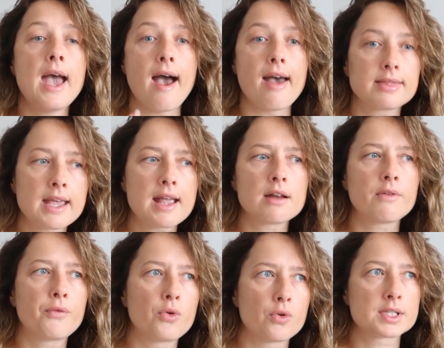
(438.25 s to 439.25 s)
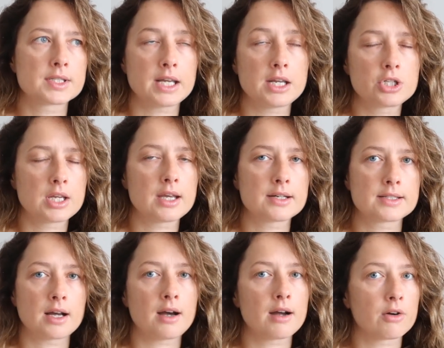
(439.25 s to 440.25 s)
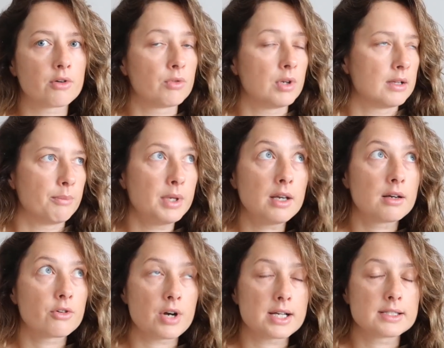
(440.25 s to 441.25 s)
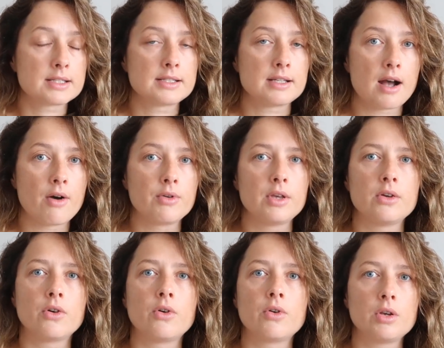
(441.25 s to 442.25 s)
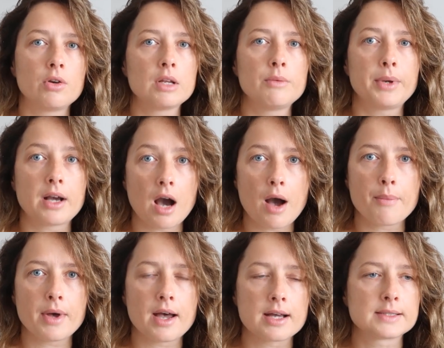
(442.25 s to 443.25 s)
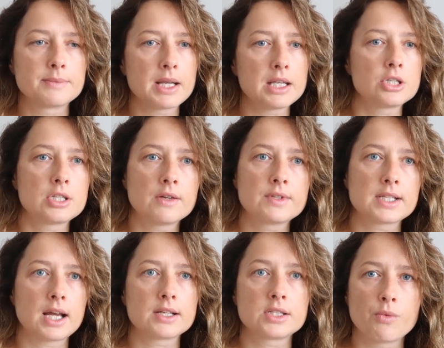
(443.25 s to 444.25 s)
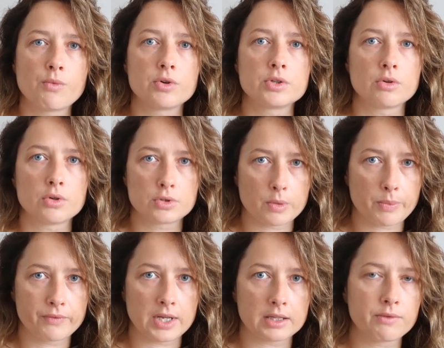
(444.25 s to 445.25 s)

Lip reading: And then, of course, aged cares are in a big crisis now. You know, you can pick up as many shifts as you want on the top of that.